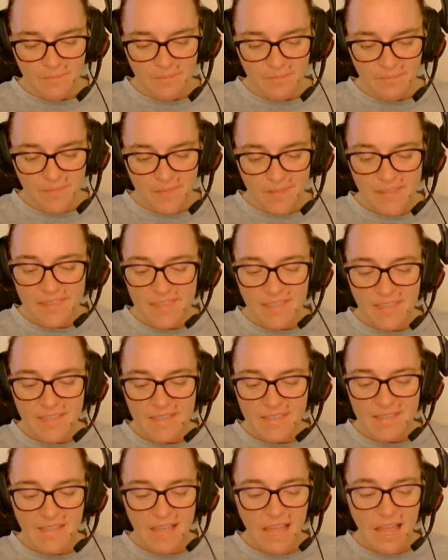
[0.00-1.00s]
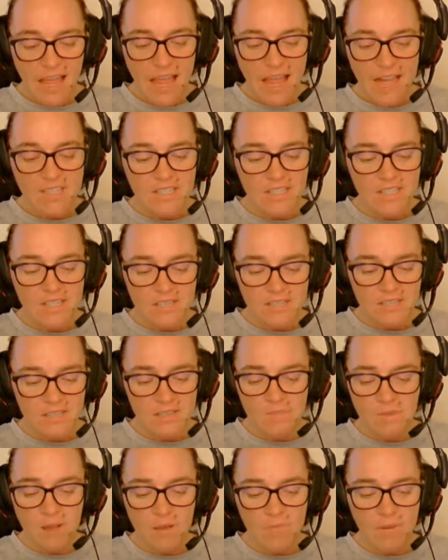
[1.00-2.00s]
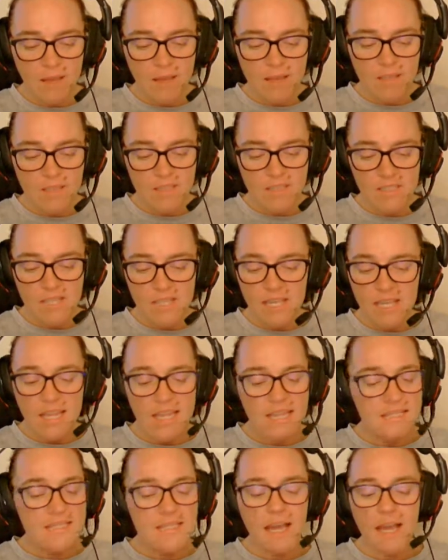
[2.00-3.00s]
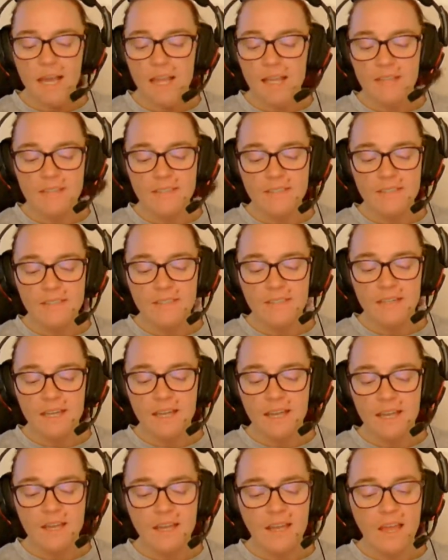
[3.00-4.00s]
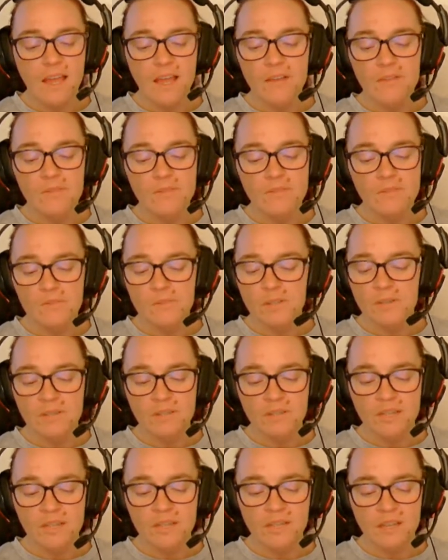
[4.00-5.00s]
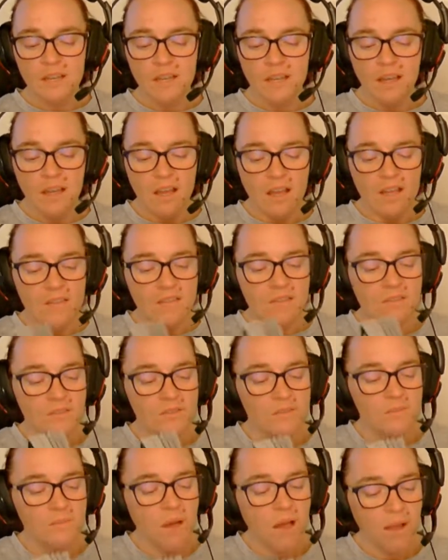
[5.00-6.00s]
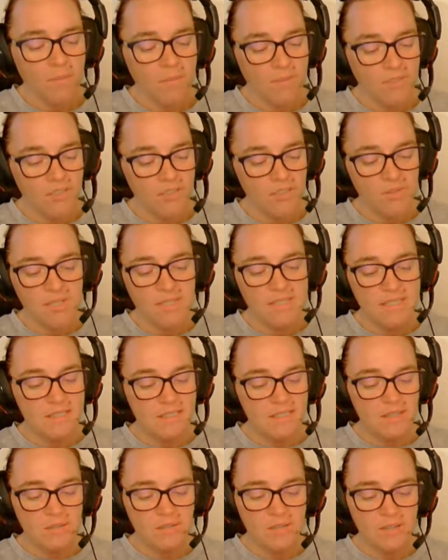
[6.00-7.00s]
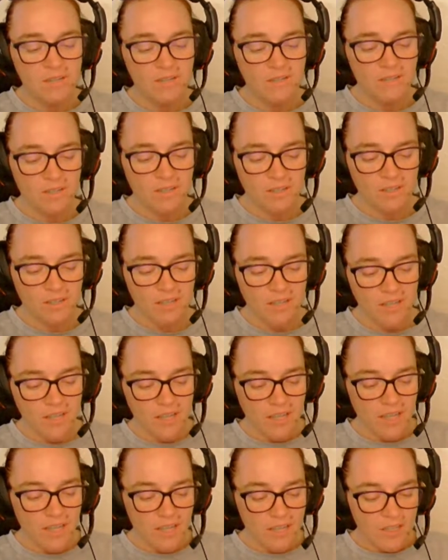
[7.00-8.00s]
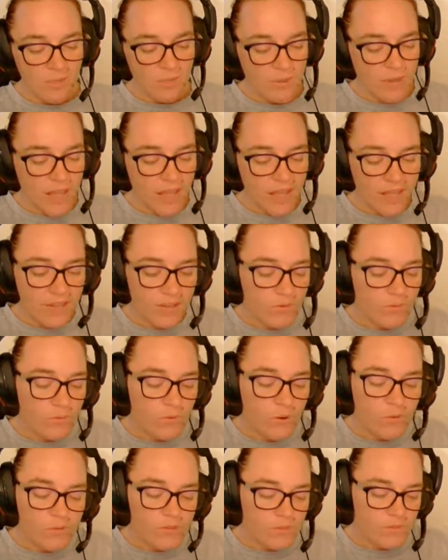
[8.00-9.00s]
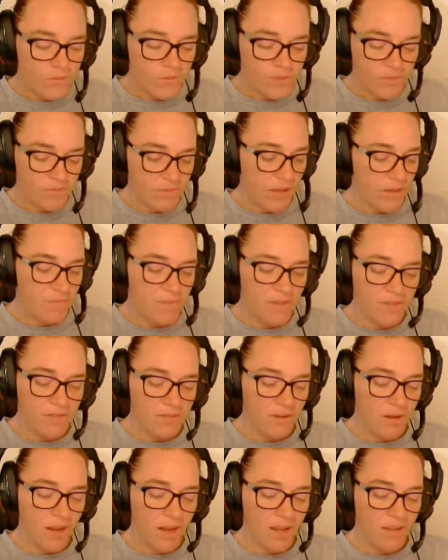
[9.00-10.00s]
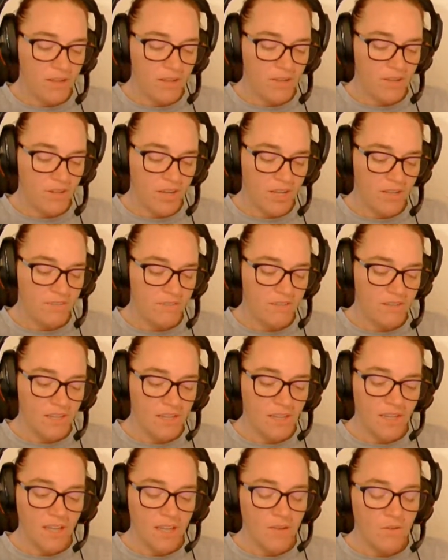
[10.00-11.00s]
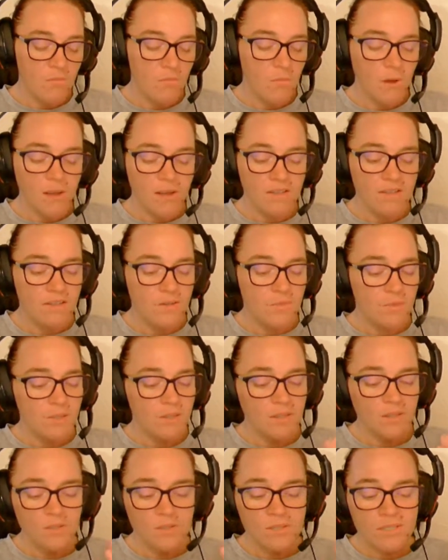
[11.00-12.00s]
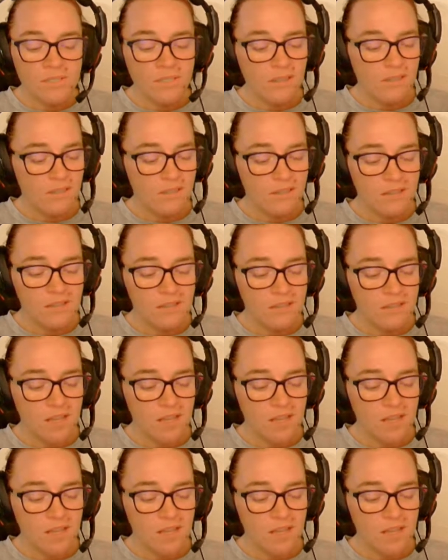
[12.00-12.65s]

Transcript: And then I took the smallpox and died, and I was buried under those poplar trees in the graveyard, and you planted a rose bush by my grave and watered it with your tears.